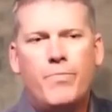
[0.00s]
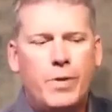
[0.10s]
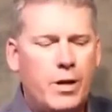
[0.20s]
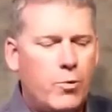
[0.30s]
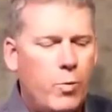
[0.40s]

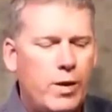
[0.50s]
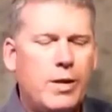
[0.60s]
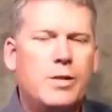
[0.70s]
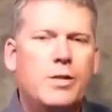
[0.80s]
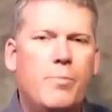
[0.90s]
They're
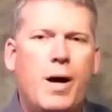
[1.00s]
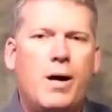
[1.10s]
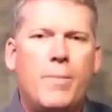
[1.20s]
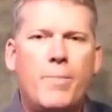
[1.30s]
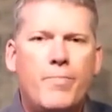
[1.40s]
willing to
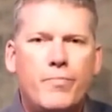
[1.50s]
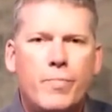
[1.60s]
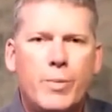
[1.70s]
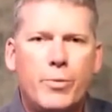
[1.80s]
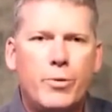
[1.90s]
bomb people.